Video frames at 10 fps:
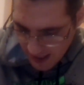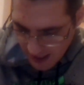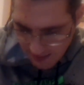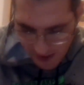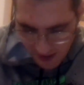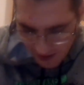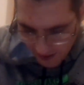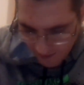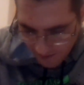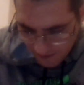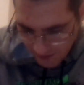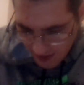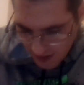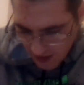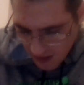had commanded him.
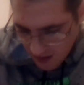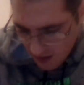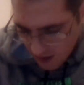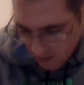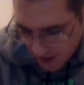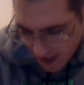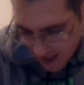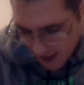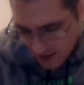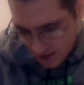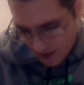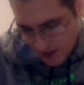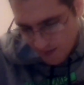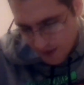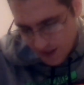But the next year
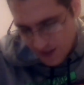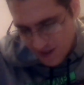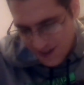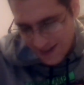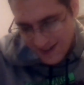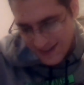he mustered